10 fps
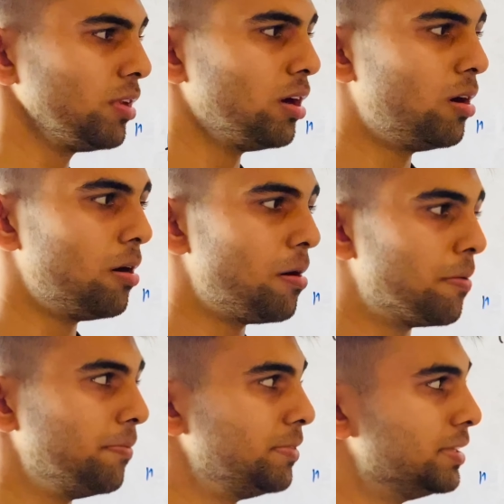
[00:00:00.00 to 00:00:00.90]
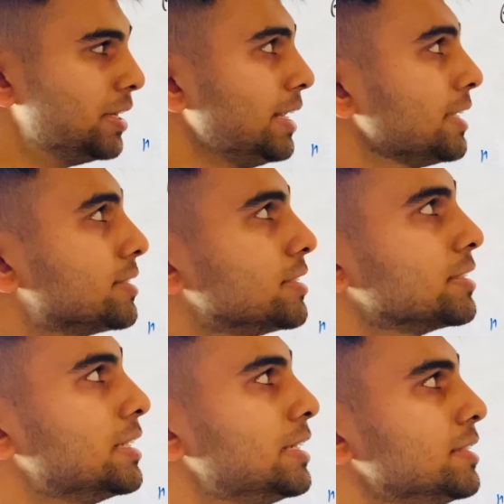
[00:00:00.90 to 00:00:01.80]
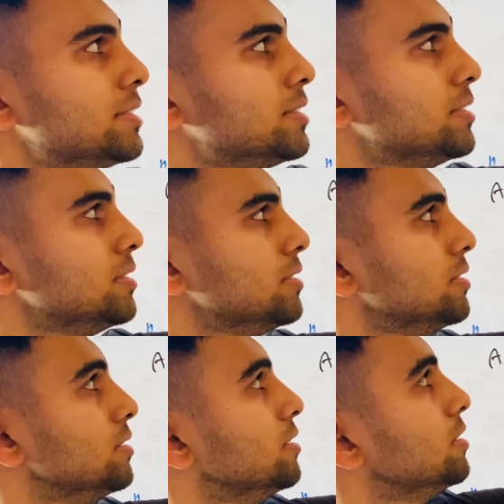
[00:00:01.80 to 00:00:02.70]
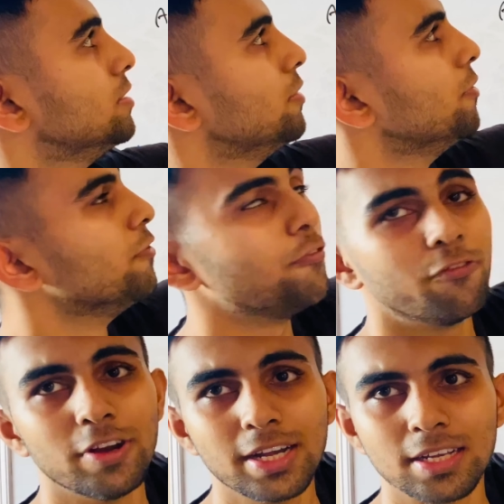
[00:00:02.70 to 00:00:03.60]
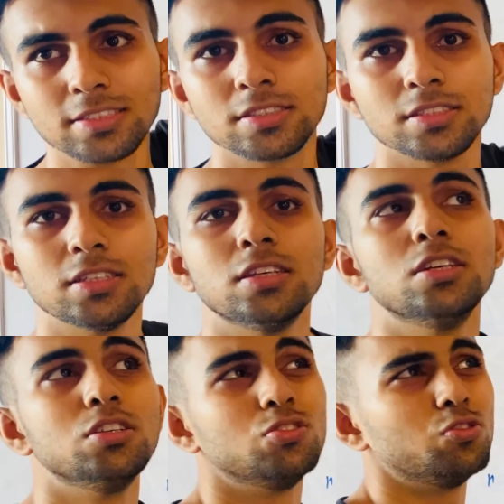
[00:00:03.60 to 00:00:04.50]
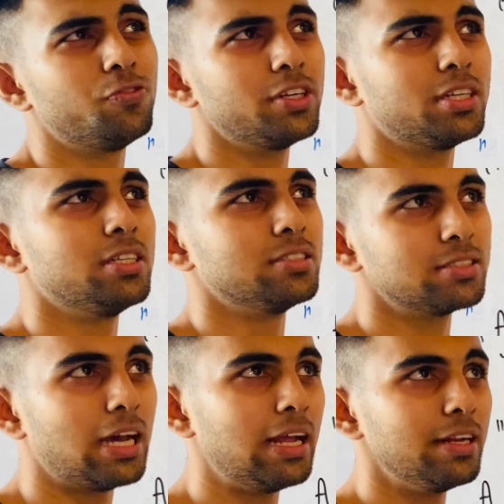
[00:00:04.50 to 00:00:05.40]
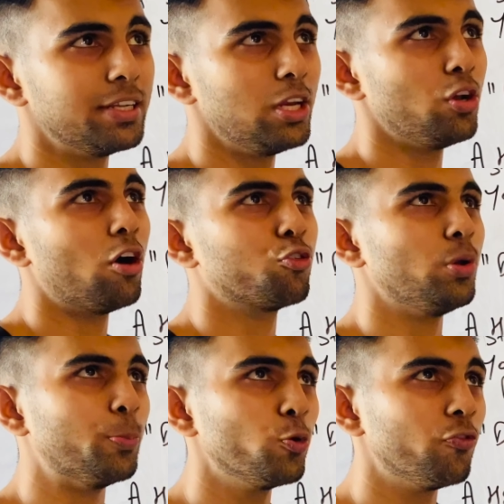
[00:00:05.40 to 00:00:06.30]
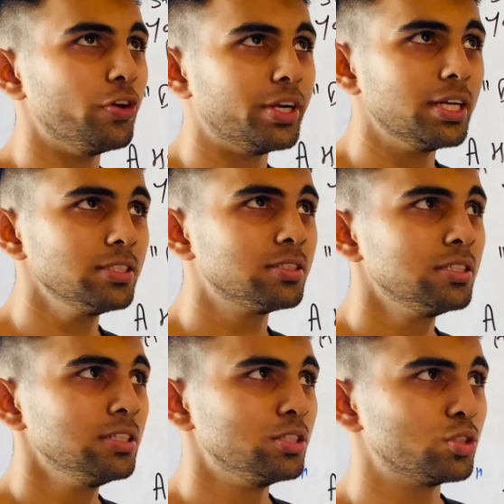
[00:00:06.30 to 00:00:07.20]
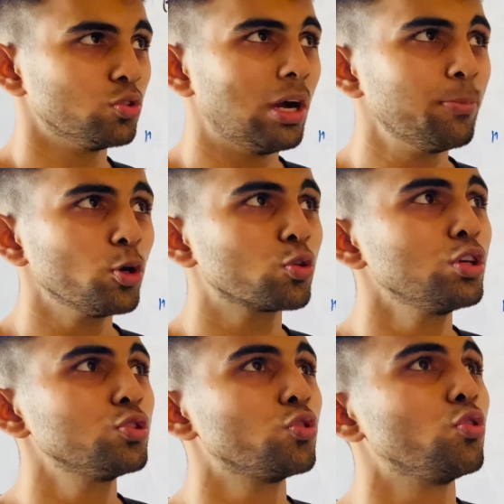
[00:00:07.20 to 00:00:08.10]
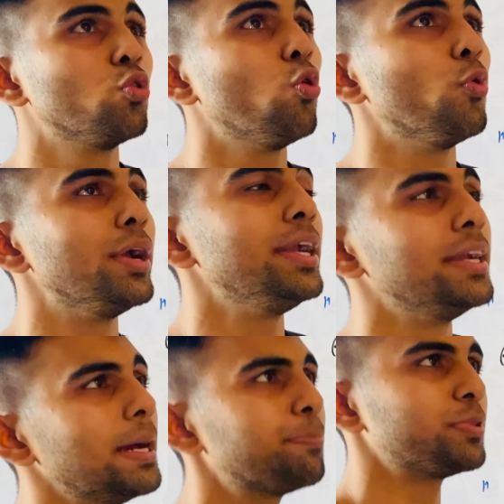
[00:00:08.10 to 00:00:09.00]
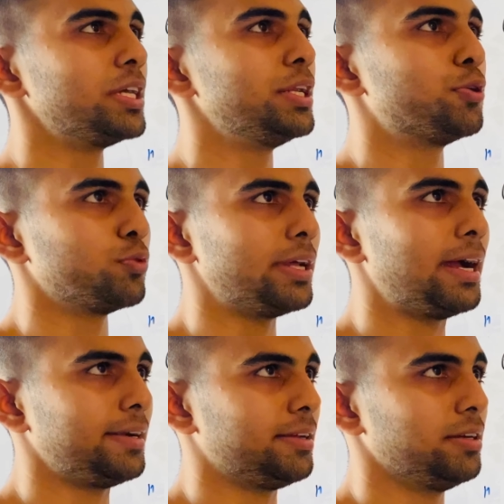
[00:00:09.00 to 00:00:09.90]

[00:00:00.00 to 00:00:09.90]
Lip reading: the next thing, that is fitness. So fitness, I'll tell you how to improve fitness. So I'm not going to go in depth into that,